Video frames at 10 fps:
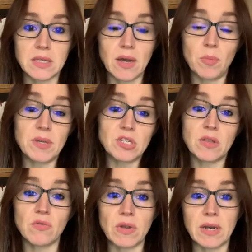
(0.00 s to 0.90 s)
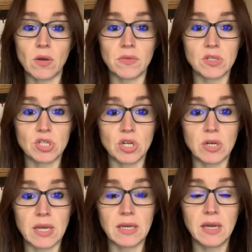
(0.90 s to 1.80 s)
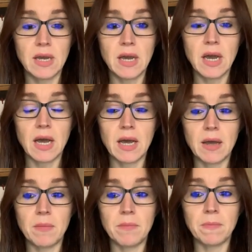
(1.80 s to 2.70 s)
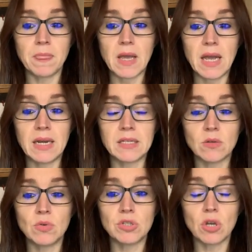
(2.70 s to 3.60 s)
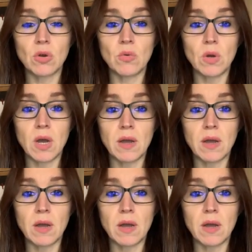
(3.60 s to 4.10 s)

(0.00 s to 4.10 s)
each other really on this journey. And it's also